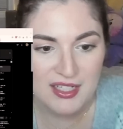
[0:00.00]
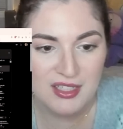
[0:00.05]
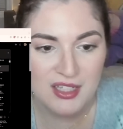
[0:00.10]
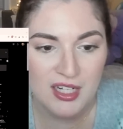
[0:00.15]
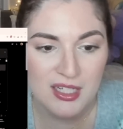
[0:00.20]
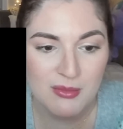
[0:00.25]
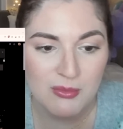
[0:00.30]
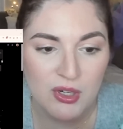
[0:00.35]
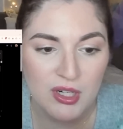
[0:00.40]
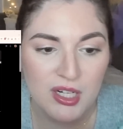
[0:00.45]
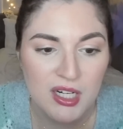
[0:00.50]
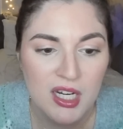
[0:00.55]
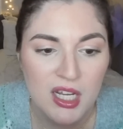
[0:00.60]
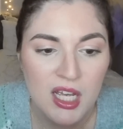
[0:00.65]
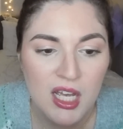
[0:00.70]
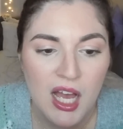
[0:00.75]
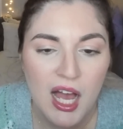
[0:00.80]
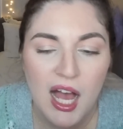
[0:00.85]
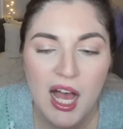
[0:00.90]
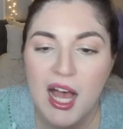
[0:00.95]
not anymore.
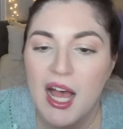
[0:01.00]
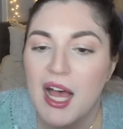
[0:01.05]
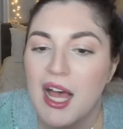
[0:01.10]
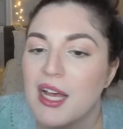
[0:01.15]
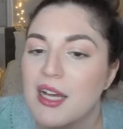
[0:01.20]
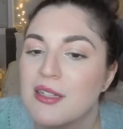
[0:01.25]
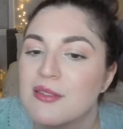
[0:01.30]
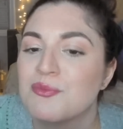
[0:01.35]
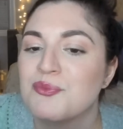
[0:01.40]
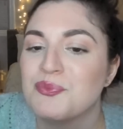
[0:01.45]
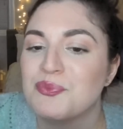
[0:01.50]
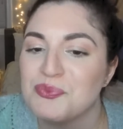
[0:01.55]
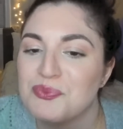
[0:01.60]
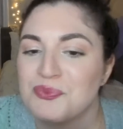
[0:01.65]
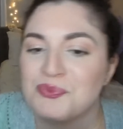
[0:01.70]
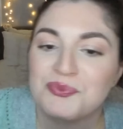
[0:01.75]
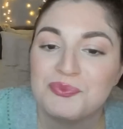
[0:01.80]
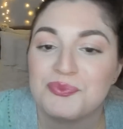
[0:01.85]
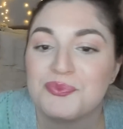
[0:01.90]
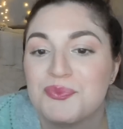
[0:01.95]
Let
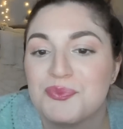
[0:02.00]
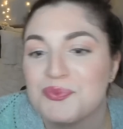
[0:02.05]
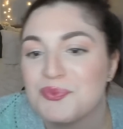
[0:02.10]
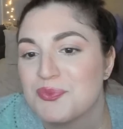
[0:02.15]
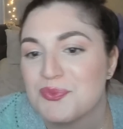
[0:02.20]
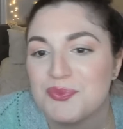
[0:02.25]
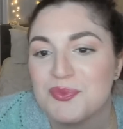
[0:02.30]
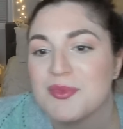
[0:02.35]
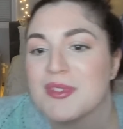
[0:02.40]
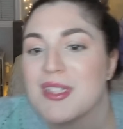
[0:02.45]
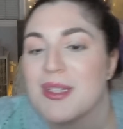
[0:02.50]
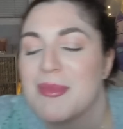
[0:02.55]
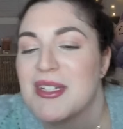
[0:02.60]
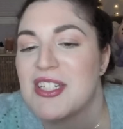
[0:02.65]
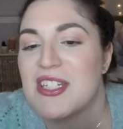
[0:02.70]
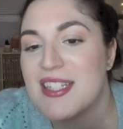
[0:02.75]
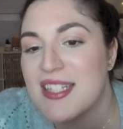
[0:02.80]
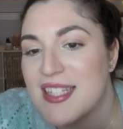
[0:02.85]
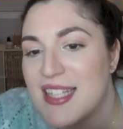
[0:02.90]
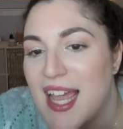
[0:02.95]
me
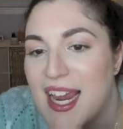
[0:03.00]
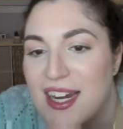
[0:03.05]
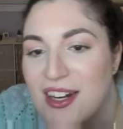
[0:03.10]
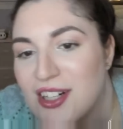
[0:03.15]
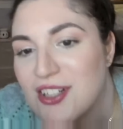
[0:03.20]
just slide